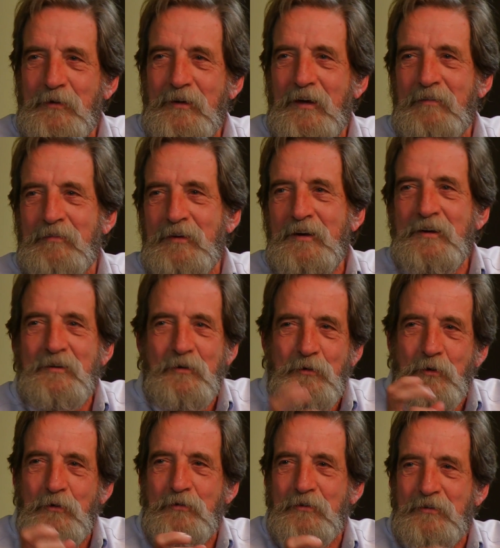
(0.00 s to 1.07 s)
You have to
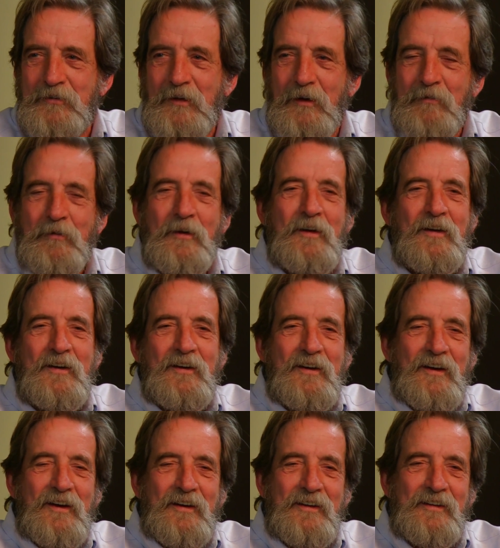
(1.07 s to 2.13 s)
introduce yourself
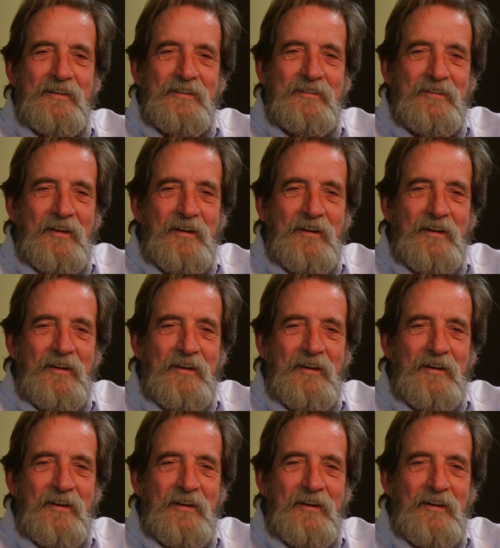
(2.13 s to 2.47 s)
and